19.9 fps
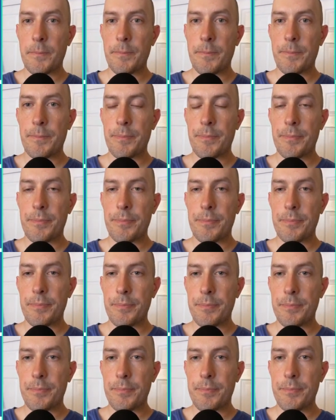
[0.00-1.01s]

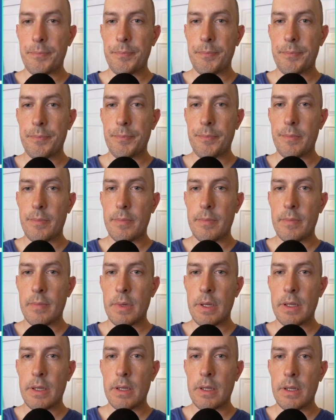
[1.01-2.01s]

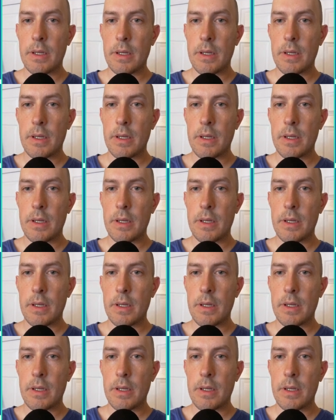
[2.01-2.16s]
(silence)